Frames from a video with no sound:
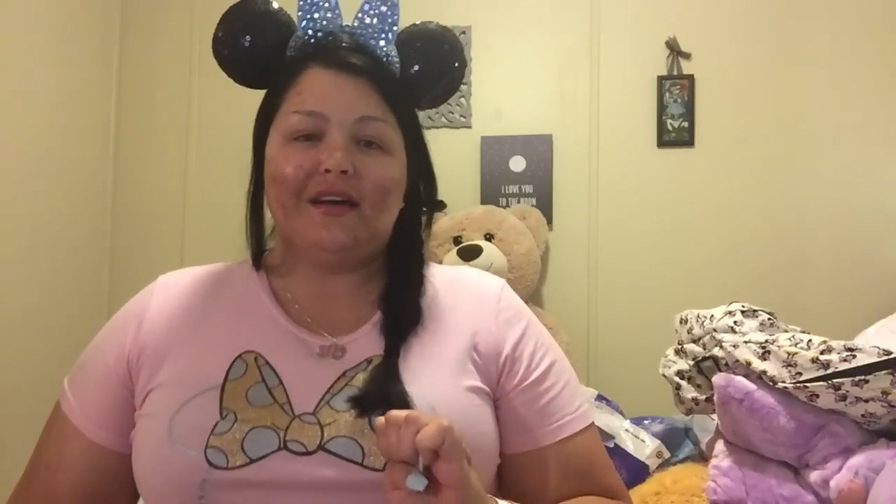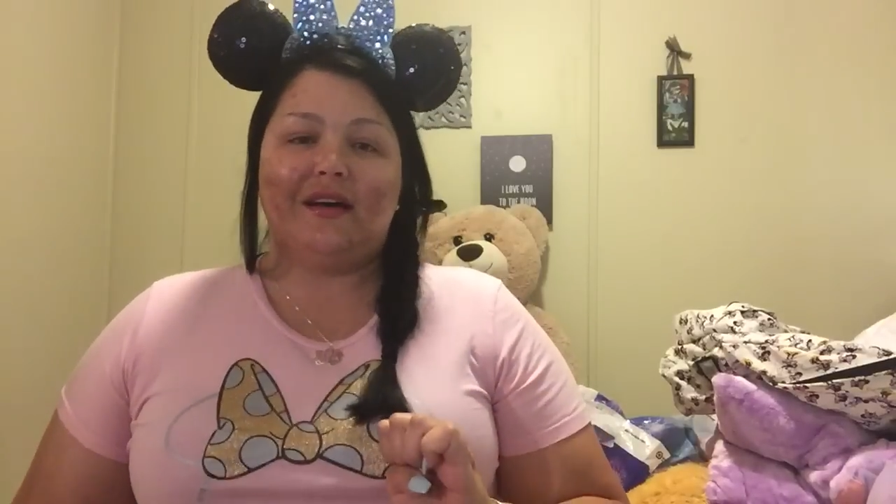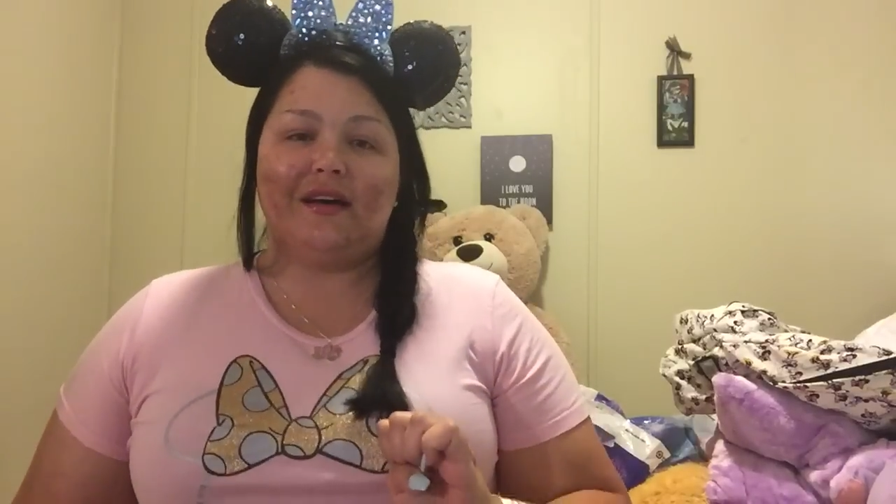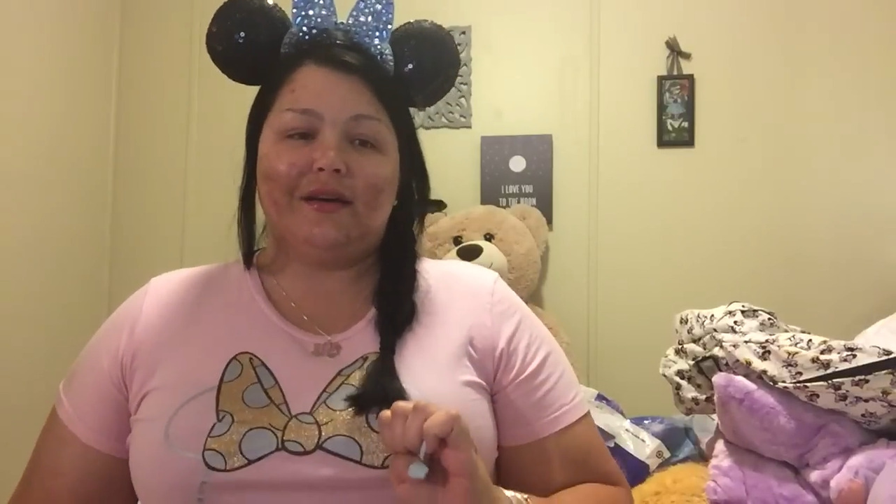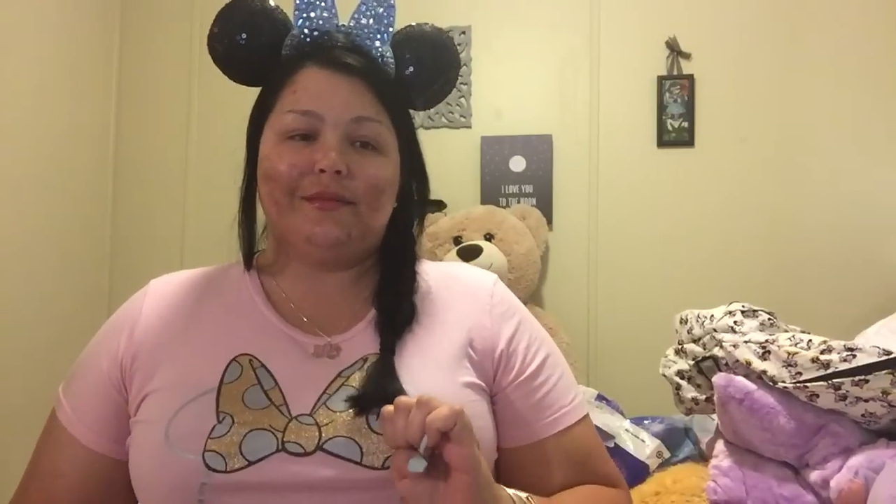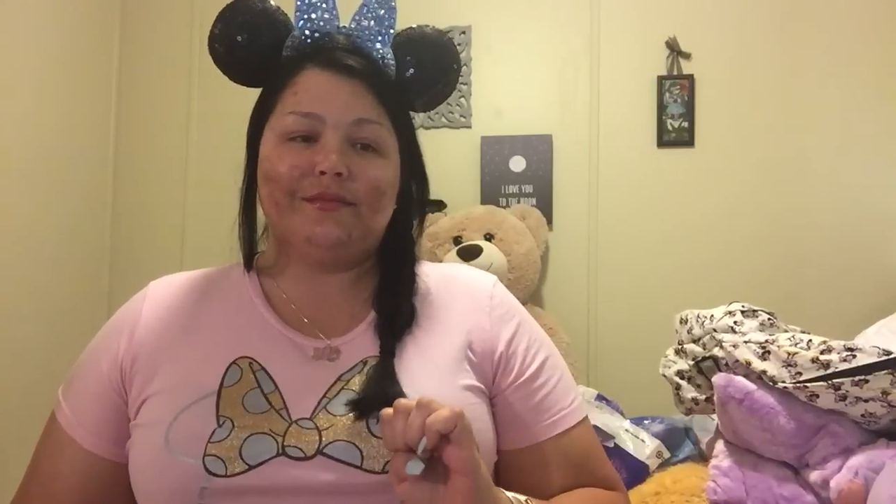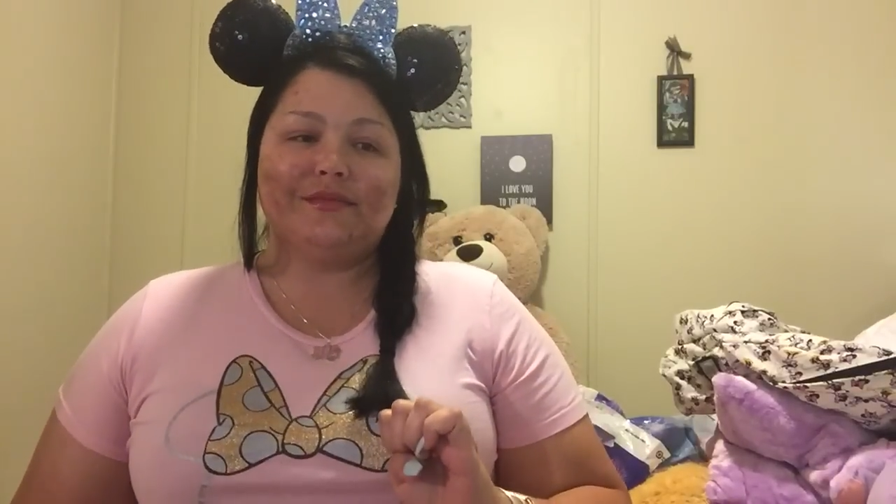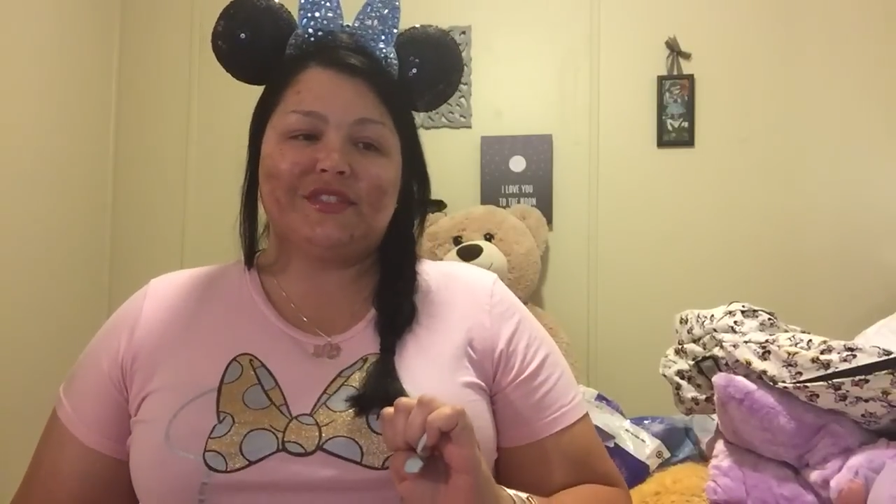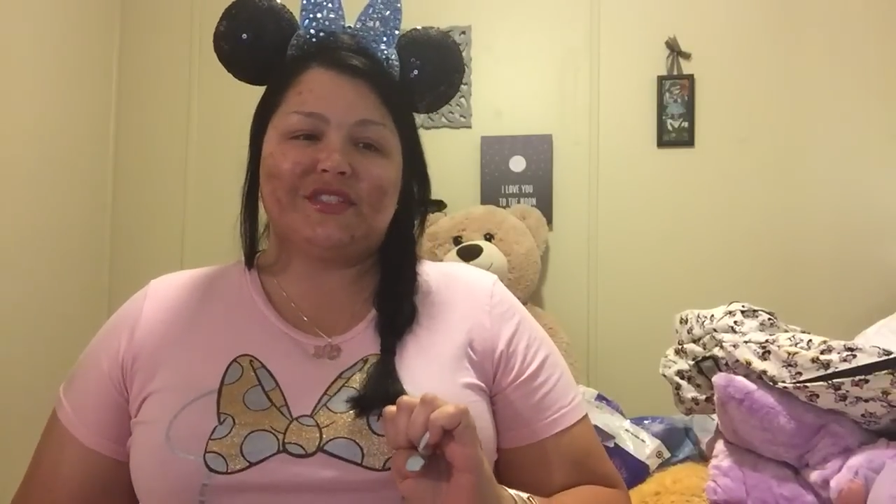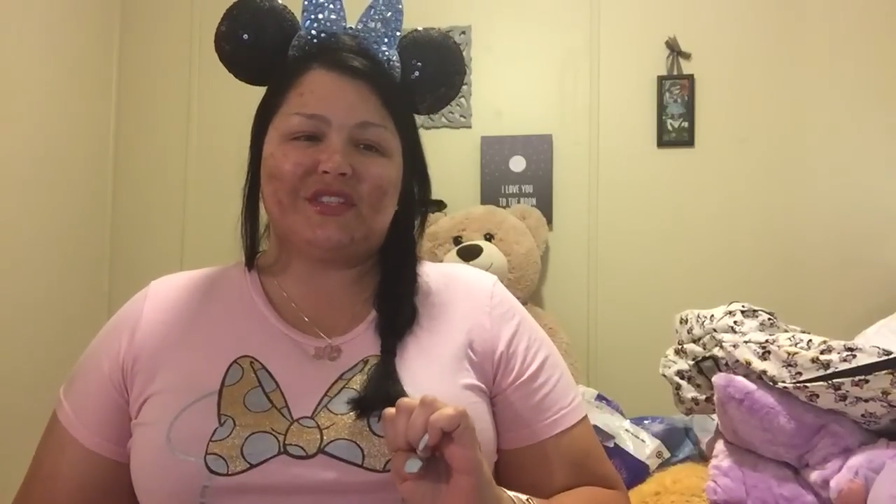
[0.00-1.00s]

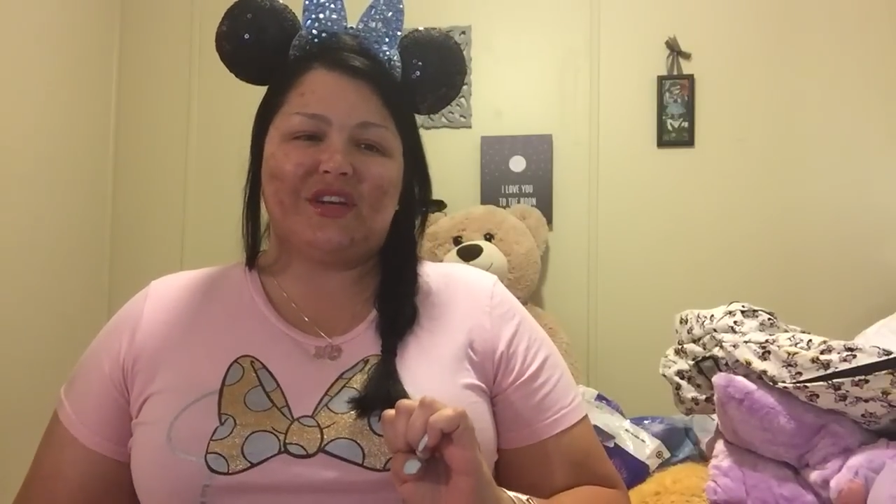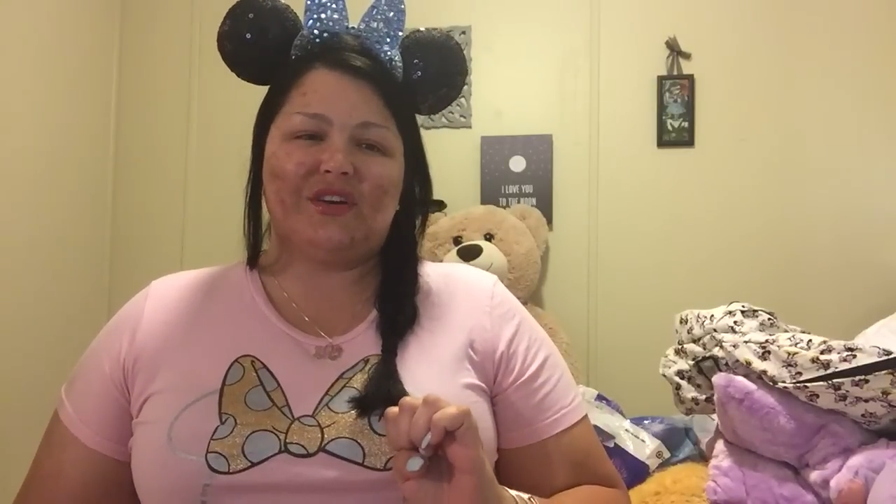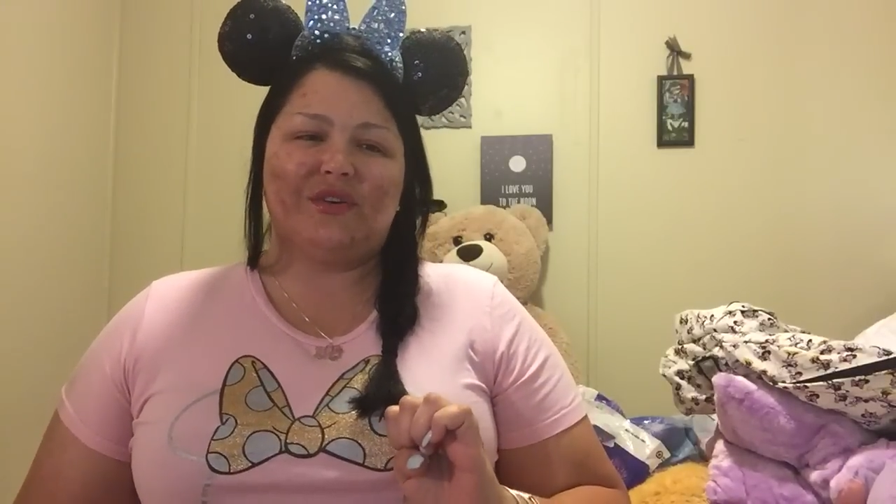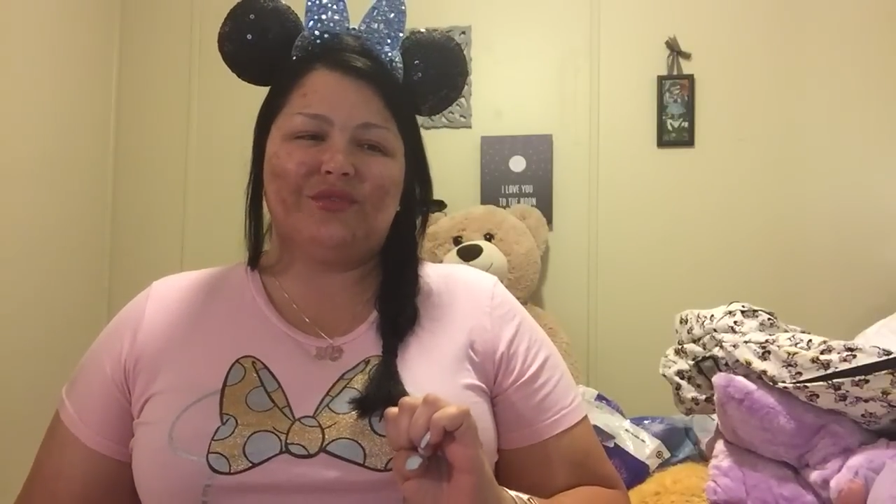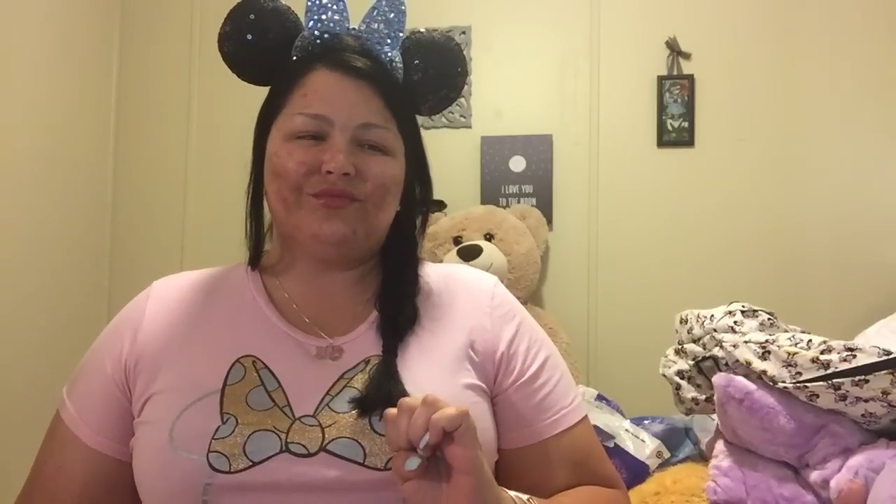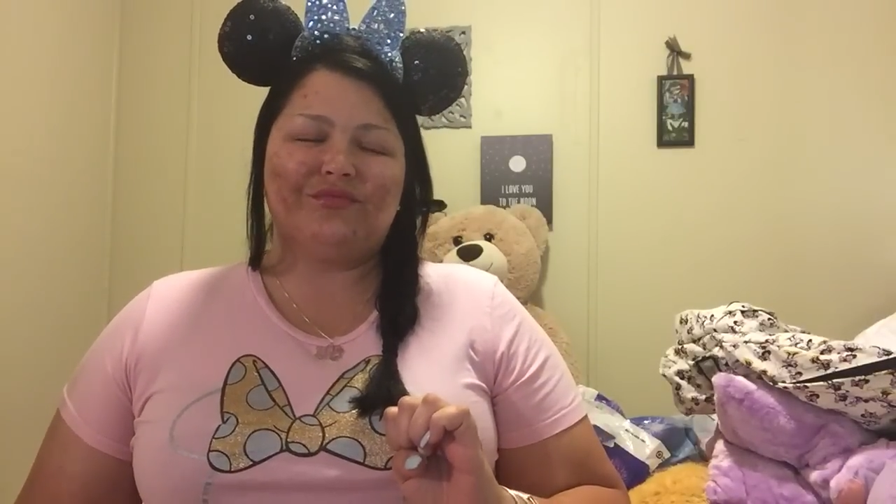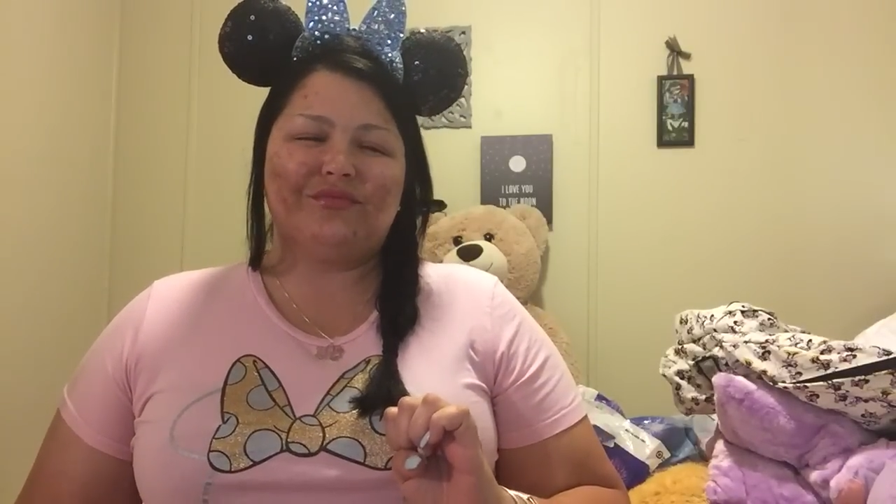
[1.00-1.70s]
So